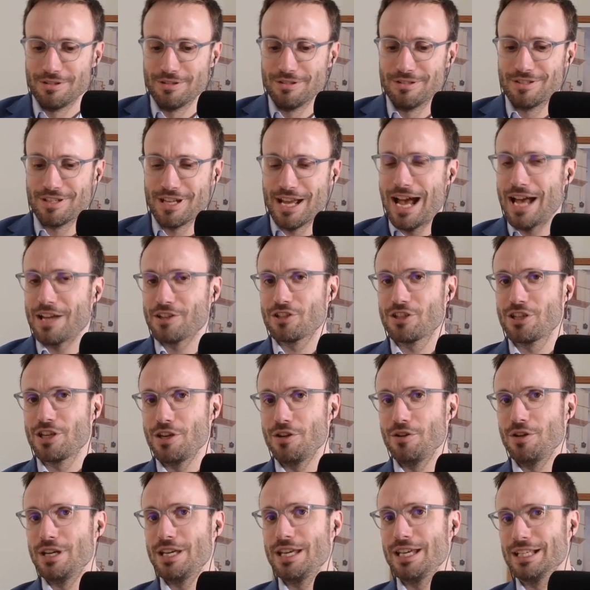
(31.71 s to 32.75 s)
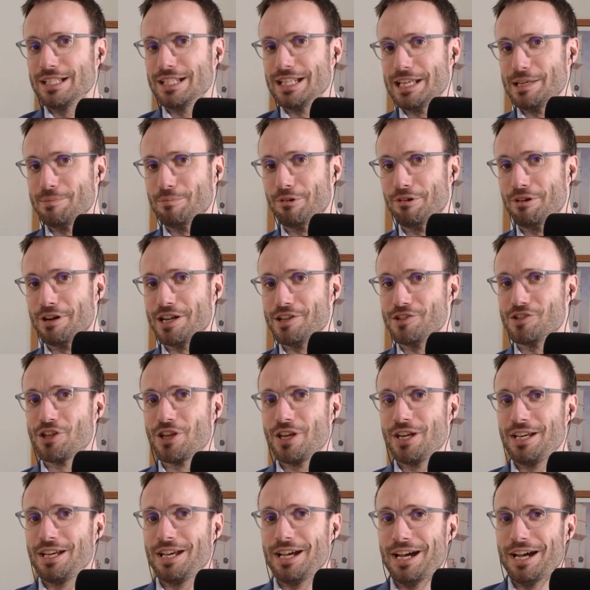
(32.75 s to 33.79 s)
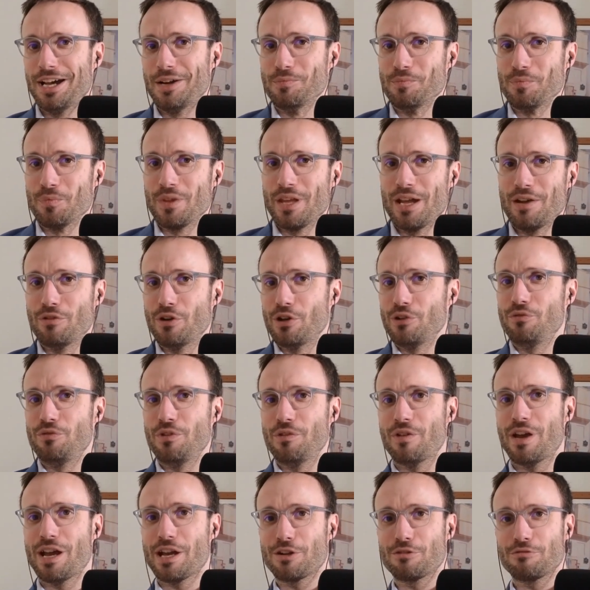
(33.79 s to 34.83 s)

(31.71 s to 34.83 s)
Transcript: to ask you here, Neema, is I've heard Vivek